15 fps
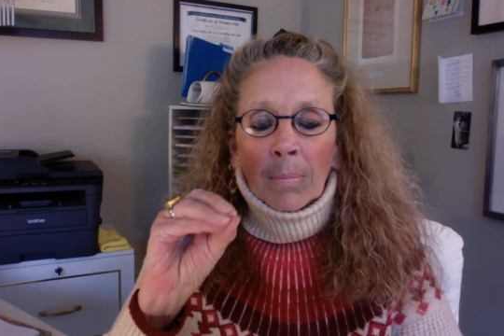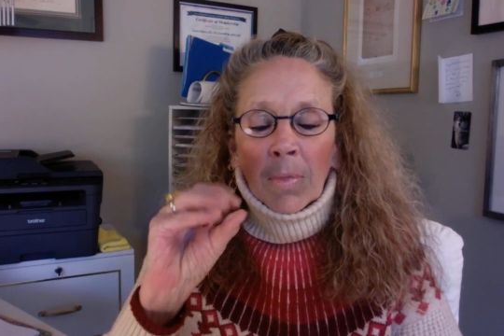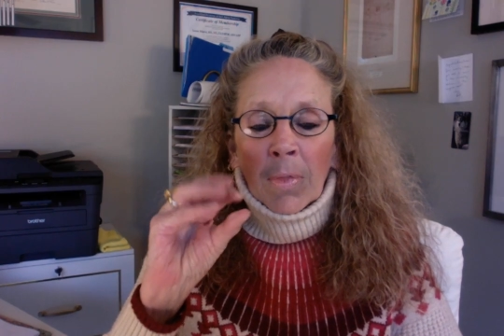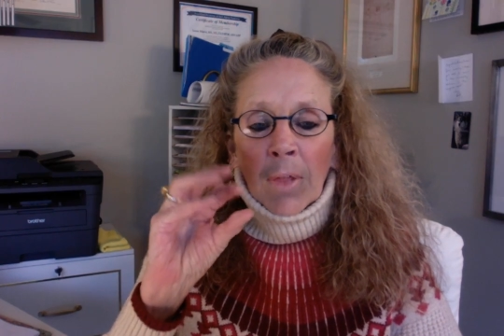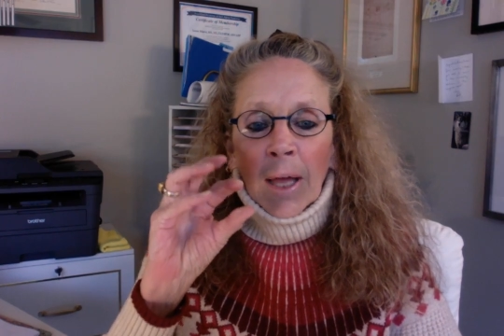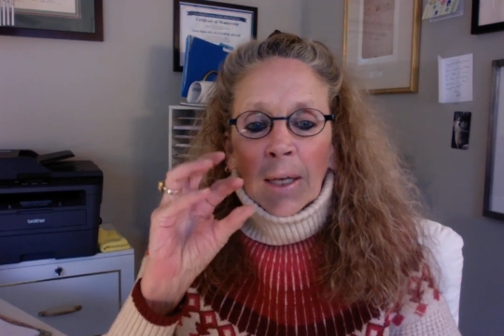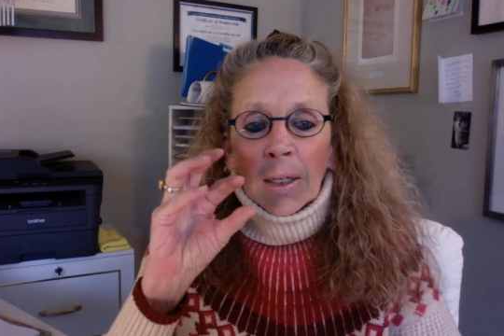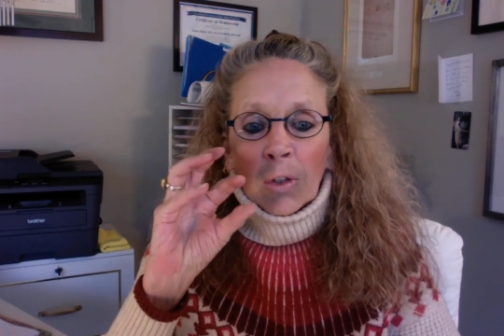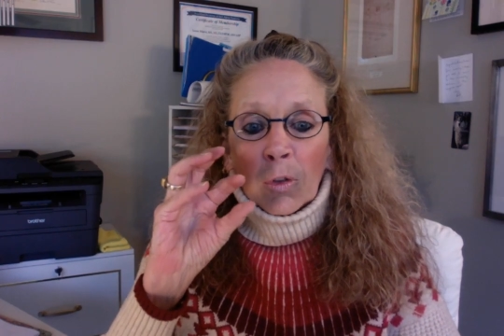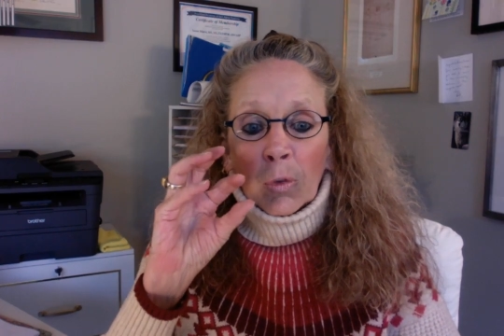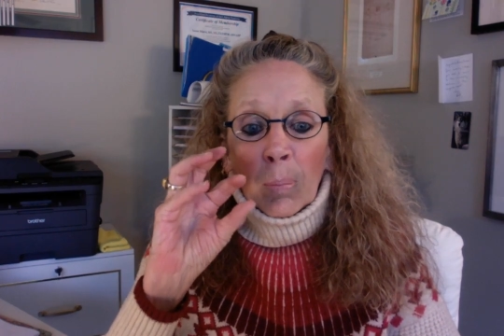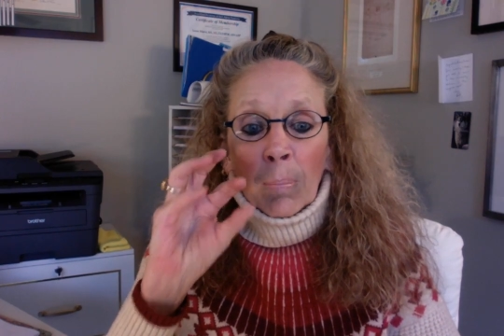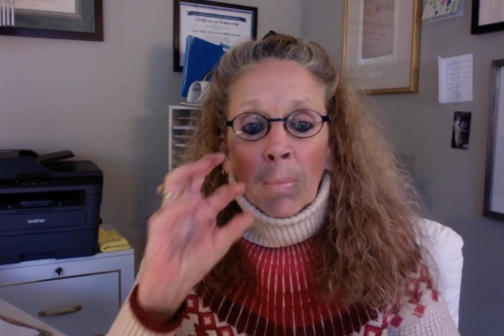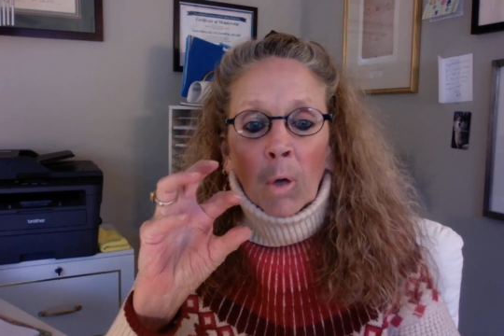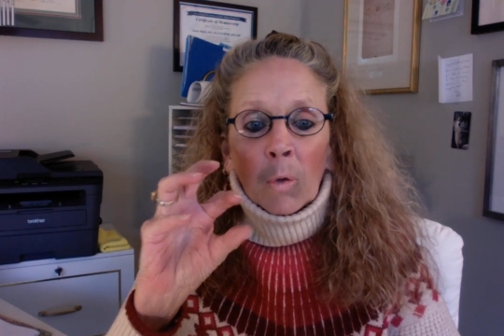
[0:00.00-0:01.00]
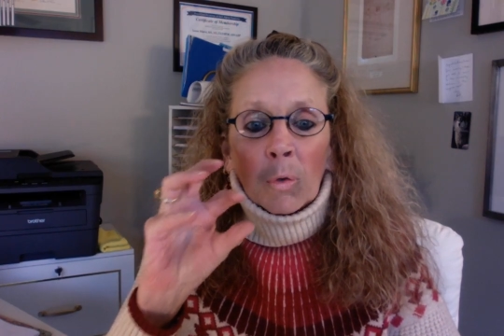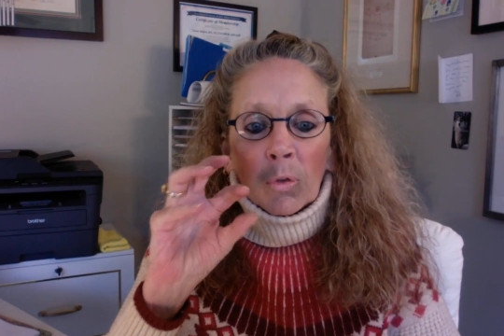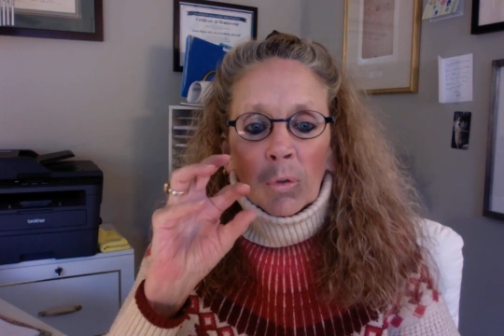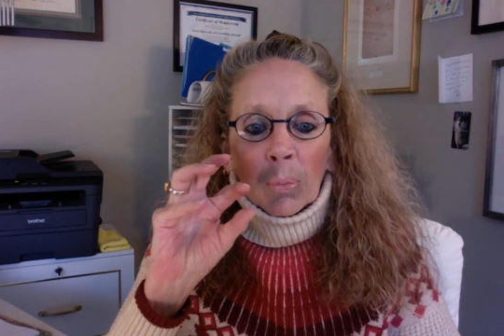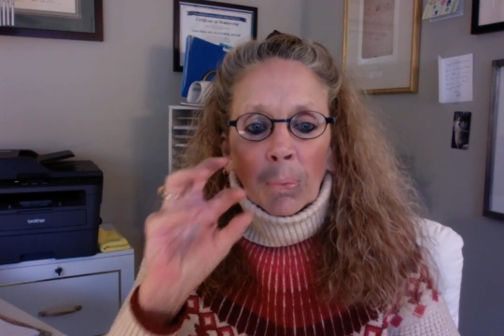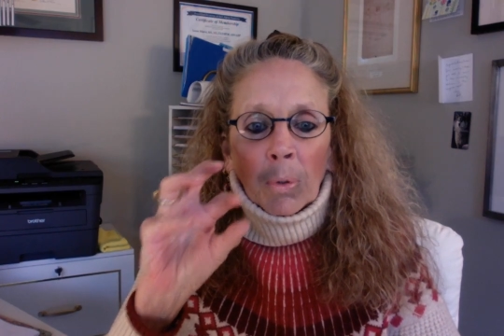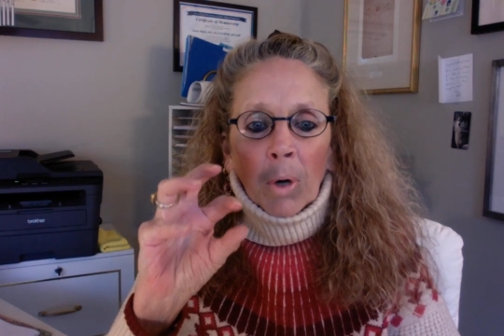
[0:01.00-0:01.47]
that is
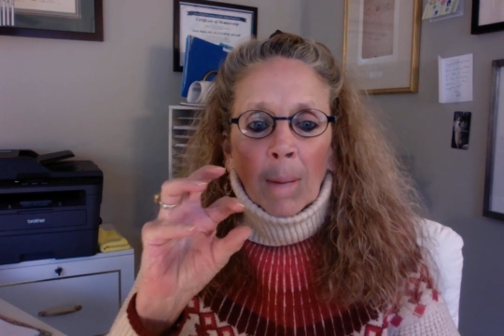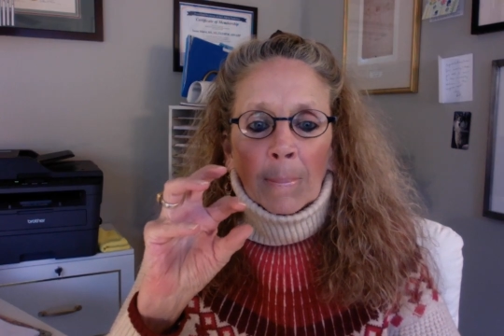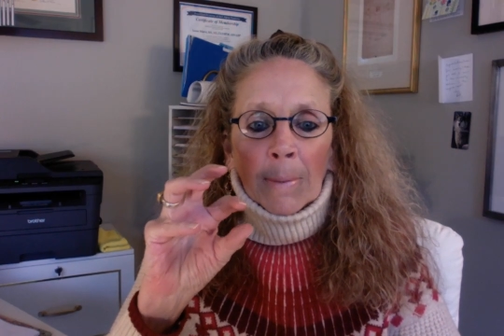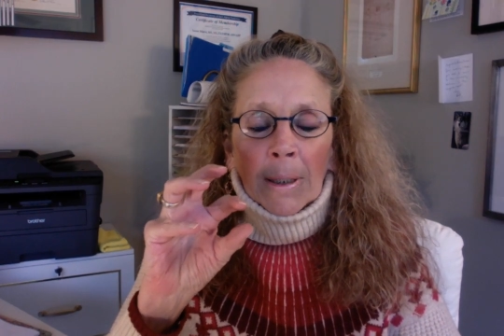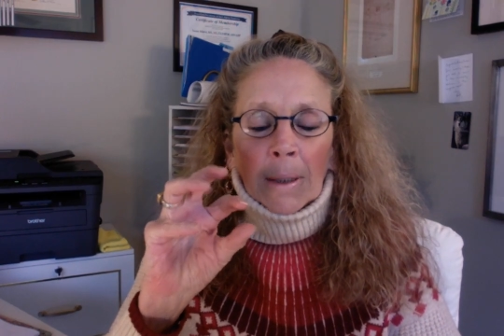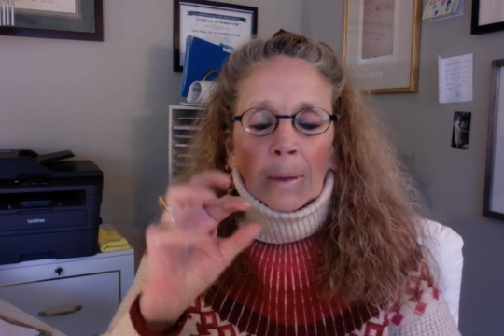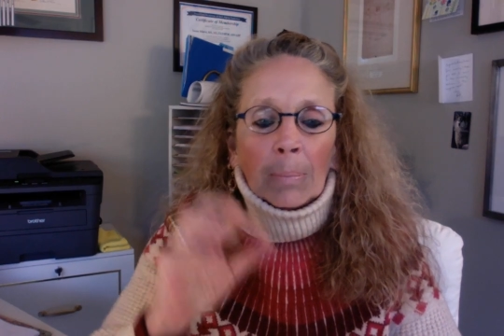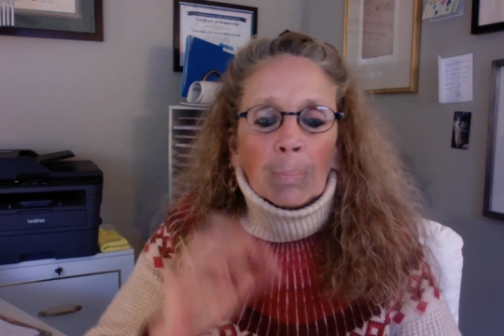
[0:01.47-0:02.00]
most prominent,